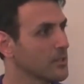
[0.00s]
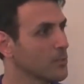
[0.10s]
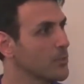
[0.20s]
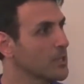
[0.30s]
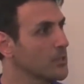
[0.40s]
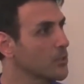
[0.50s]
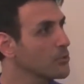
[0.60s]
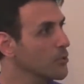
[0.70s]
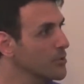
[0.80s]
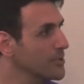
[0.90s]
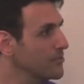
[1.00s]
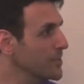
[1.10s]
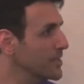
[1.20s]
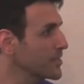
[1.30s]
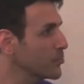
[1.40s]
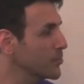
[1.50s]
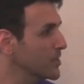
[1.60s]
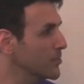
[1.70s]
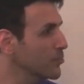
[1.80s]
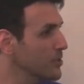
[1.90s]
we not only feel that
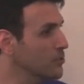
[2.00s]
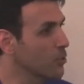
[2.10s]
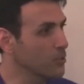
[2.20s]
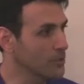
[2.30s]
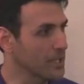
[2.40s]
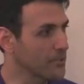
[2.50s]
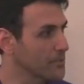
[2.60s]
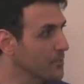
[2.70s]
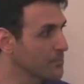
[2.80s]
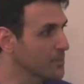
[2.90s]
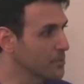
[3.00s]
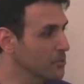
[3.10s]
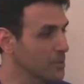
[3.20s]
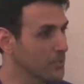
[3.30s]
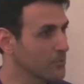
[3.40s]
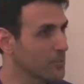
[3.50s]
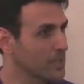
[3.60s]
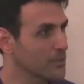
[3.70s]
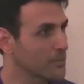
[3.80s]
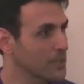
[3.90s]
we don't have something to give,
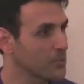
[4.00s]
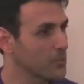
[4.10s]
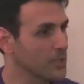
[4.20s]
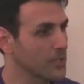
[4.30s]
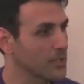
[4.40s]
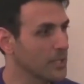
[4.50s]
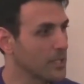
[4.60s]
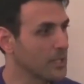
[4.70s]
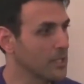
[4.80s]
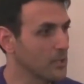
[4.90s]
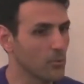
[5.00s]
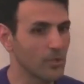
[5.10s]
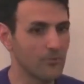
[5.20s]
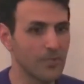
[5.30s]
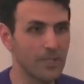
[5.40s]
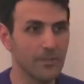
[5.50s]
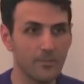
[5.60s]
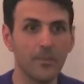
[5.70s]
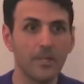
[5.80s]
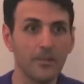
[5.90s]
but we feel
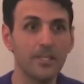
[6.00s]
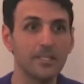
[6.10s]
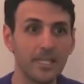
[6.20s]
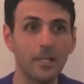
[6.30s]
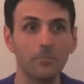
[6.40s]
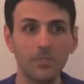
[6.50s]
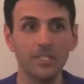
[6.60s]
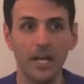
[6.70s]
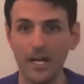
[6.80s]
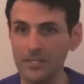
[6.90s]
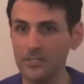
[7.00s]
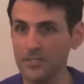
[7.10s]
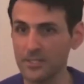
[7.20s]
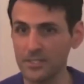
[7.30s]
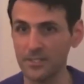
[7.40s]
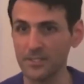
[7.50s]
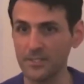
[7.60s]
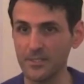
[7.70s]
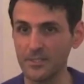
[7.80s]
this empty-heartedness.